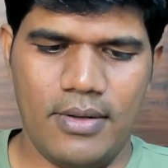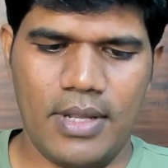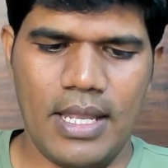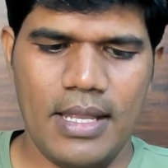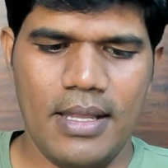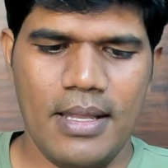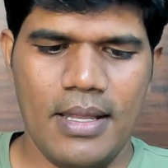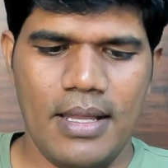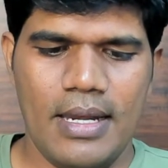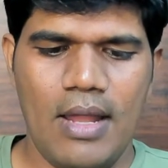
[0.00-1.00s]
Okay,
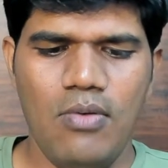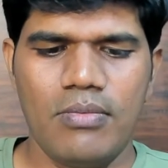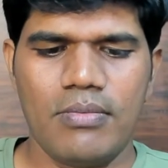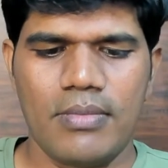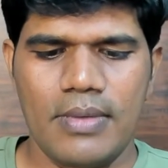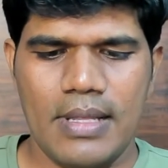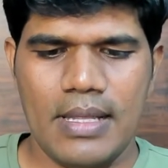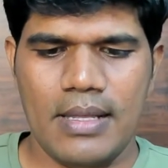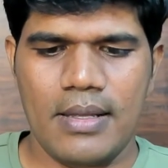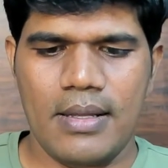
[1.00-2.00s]
now
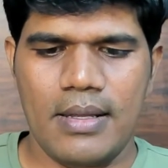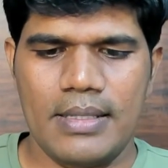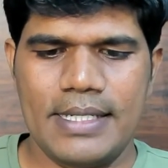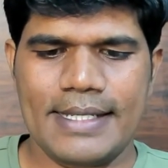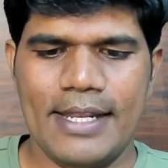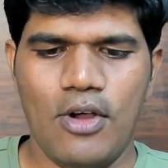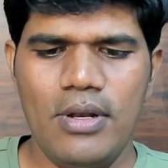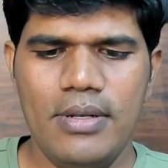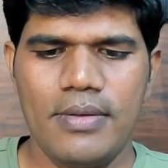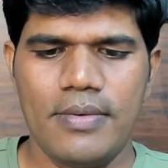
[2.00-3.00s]
Just click
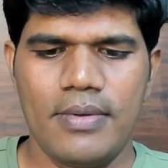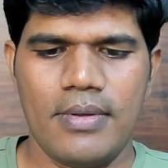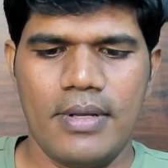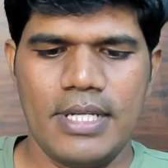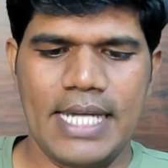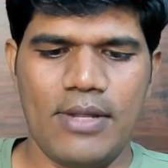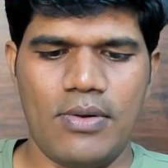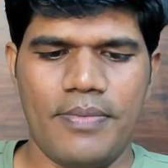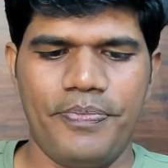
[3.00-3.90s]
on schedule.